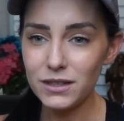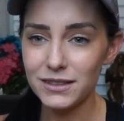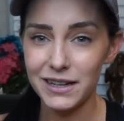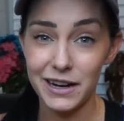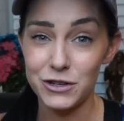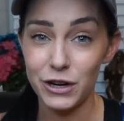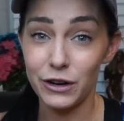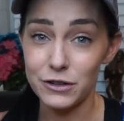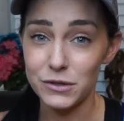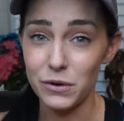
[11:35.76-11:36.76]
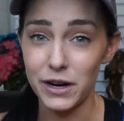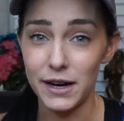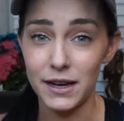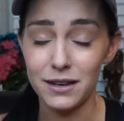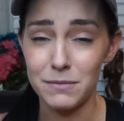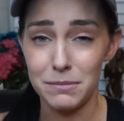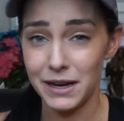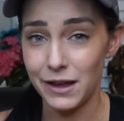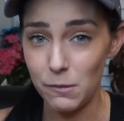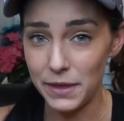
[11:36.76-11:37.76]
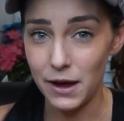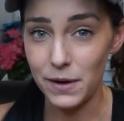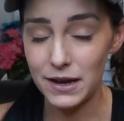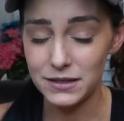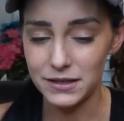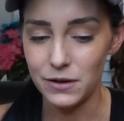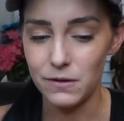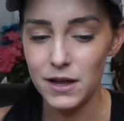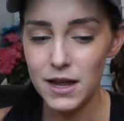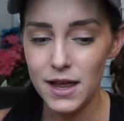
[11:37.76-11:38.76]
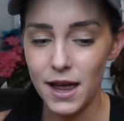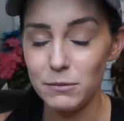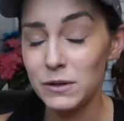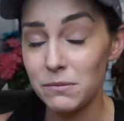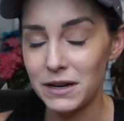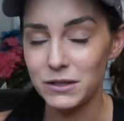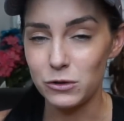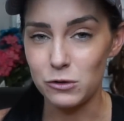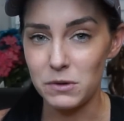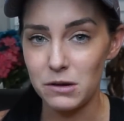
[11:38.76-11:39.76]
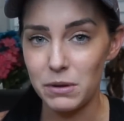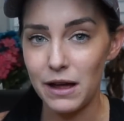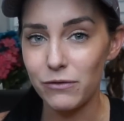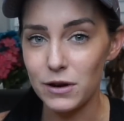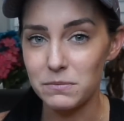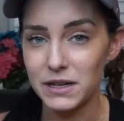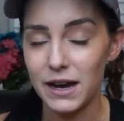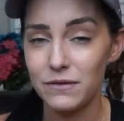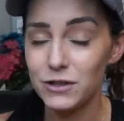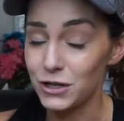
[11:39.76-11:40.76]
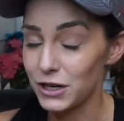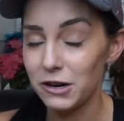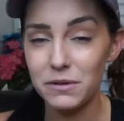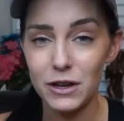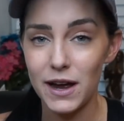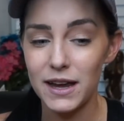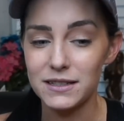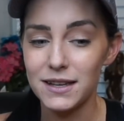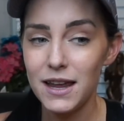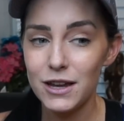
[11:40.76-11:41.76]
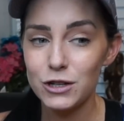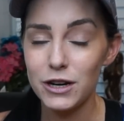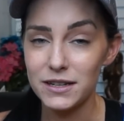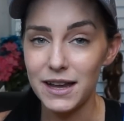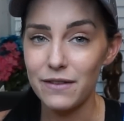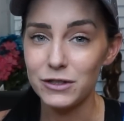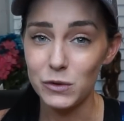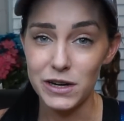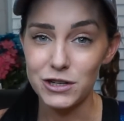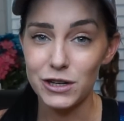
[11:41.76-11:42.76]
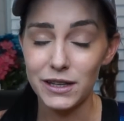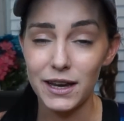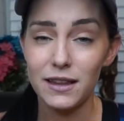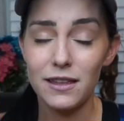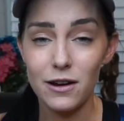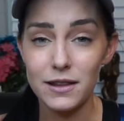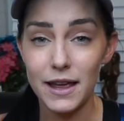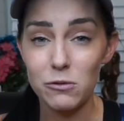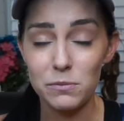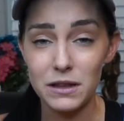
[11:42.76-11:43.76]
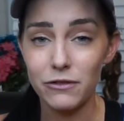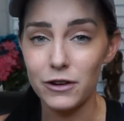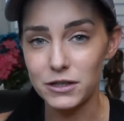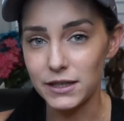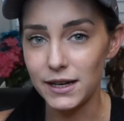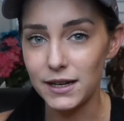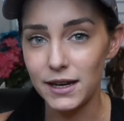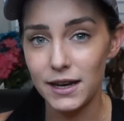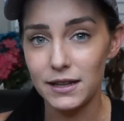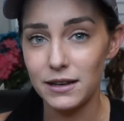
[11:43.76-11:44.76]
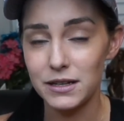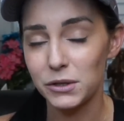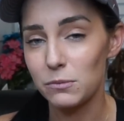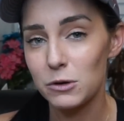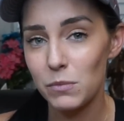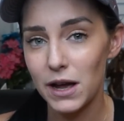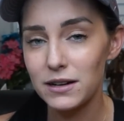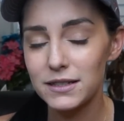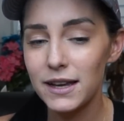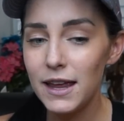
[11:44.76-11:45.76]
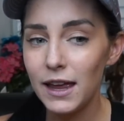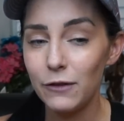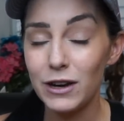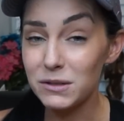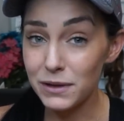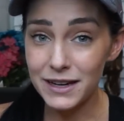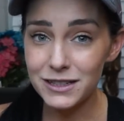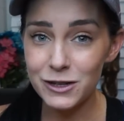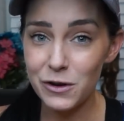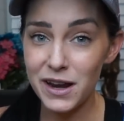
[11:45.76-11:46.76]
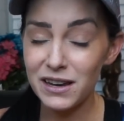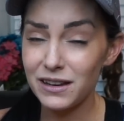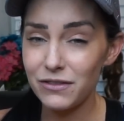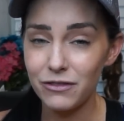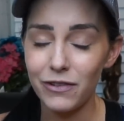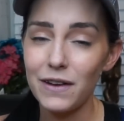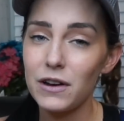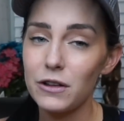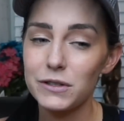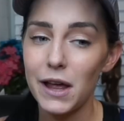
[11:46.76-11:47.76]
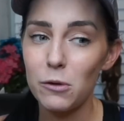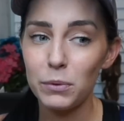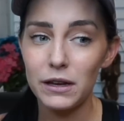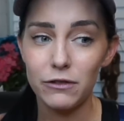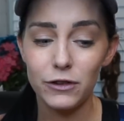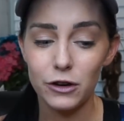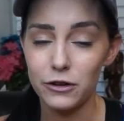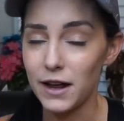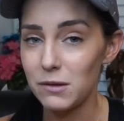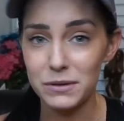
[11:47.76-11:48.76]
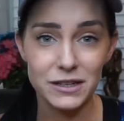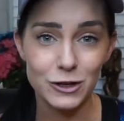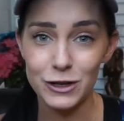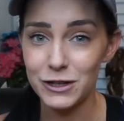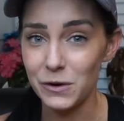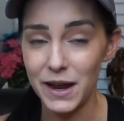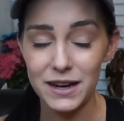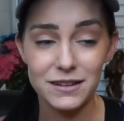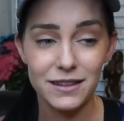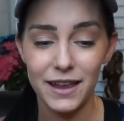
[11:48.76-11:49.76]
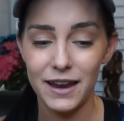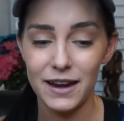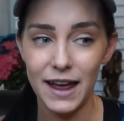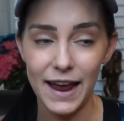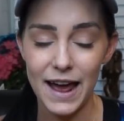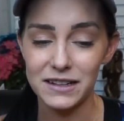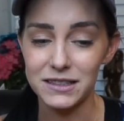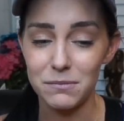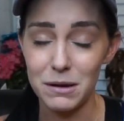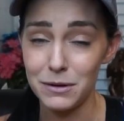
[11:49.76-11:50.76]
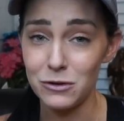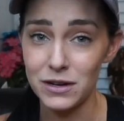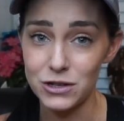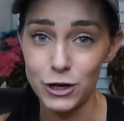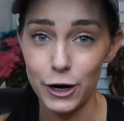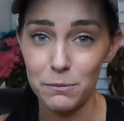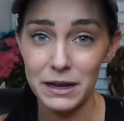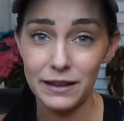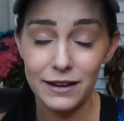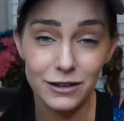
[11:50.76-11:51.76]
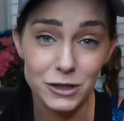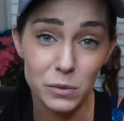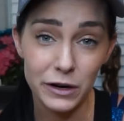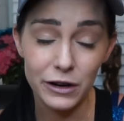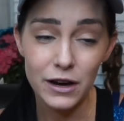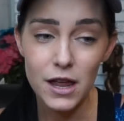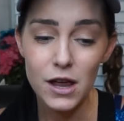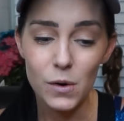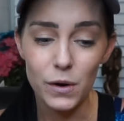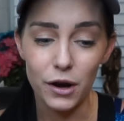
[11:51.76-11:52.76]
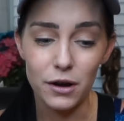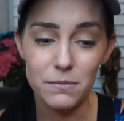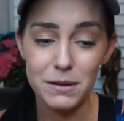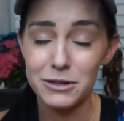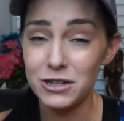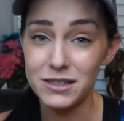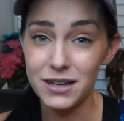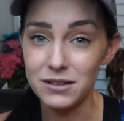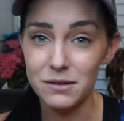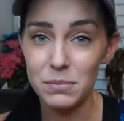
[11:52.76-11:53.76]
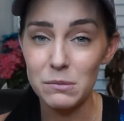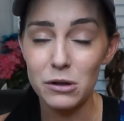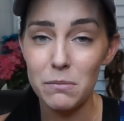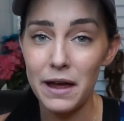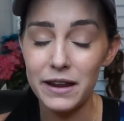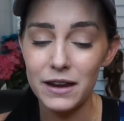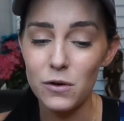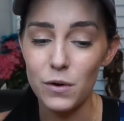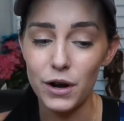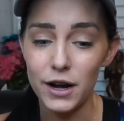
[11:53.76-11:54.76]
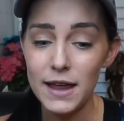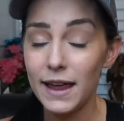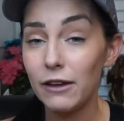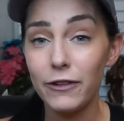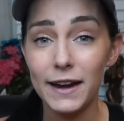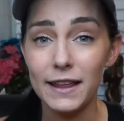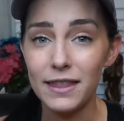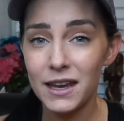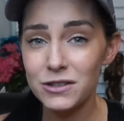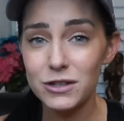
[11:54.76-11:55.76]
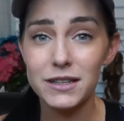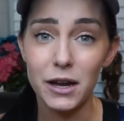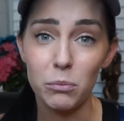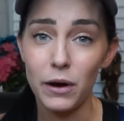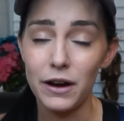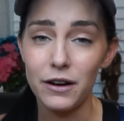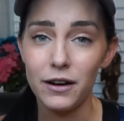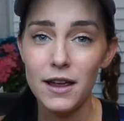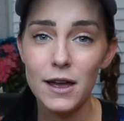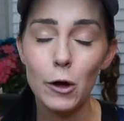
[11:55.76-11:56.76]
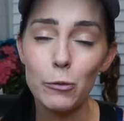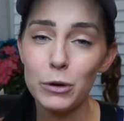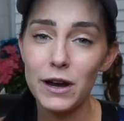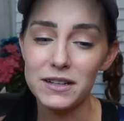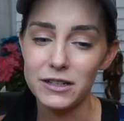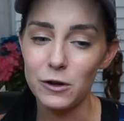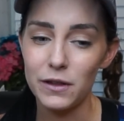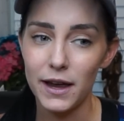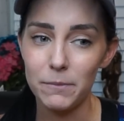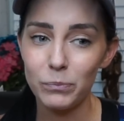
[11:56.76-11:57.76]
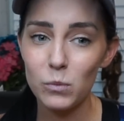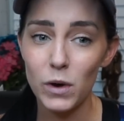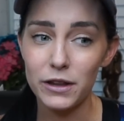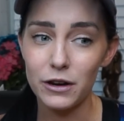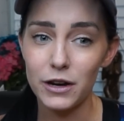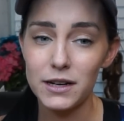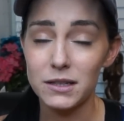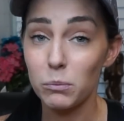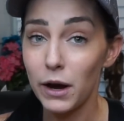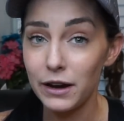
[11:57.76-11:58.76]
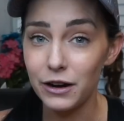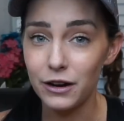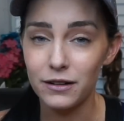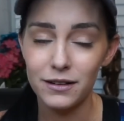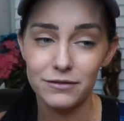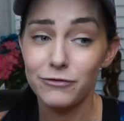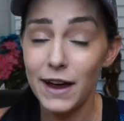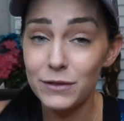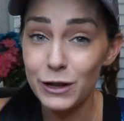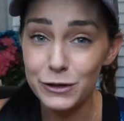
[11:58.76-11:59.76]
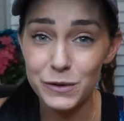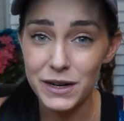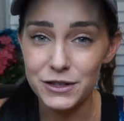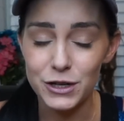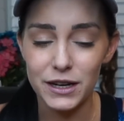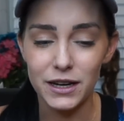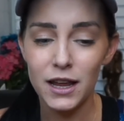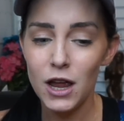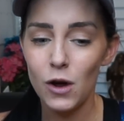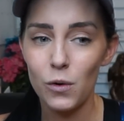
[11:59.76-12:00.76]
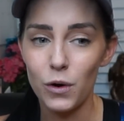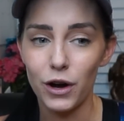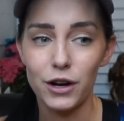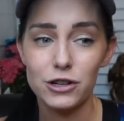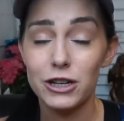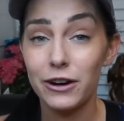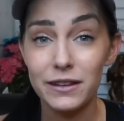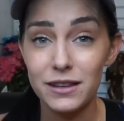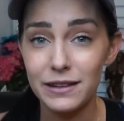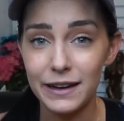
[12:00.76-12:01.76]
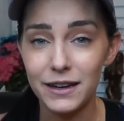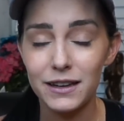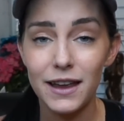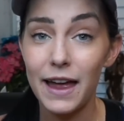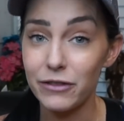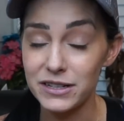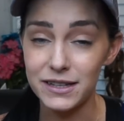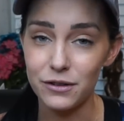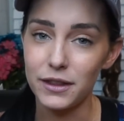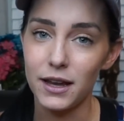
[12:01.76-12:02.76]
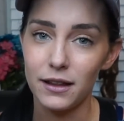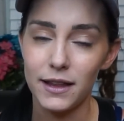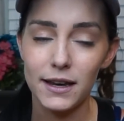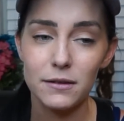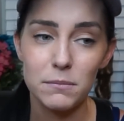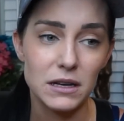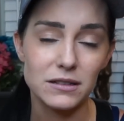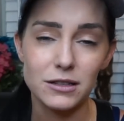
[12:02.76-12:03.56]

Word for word: to kind of share her story and maybe help that way. So I'm using my social media platform to kind of just share it with you guys. She does have a donation link that will be the first link in the description box. If you guys would like to donate, even $5 help. If you're not in a position to donate, then I ask maybe you can share my link on Twitter, or maybe just tell some people about it, or if anything, just say a prayer. I hope you guys know that whether it's a prayer, a $5 donation, or sharing the link, every single thing like means